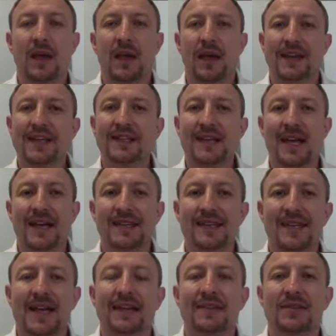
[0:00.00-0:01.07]
In this case,
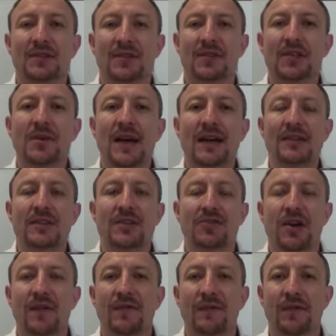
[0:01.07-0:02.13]
Sally took 2 hours to
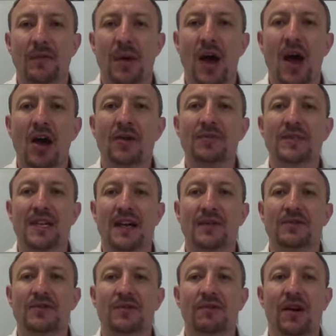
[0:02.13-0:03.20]
travel from her
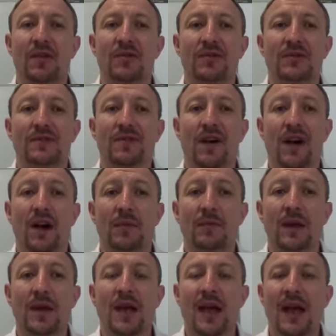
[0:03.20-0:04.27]
hometown to her uncle's farm,
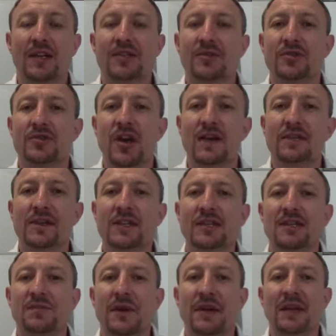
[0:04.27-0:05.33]
and she was travelling at a
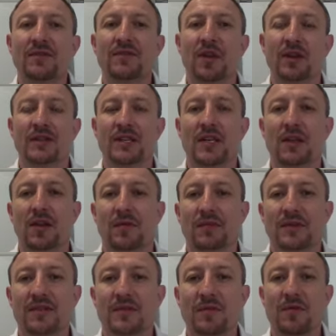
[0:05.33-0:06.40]
speed of 90
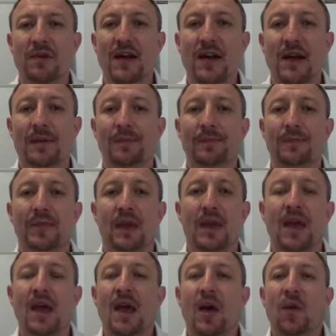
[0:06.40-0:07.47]
kilometres per hour.
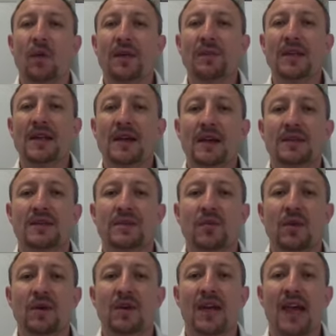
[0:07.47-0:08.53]
We've been asked to
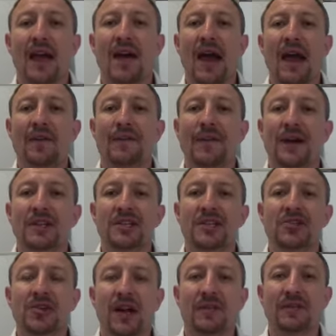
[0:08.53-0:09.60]
work out how far she
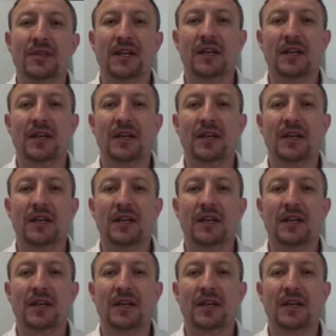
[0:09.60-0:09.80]
travelled in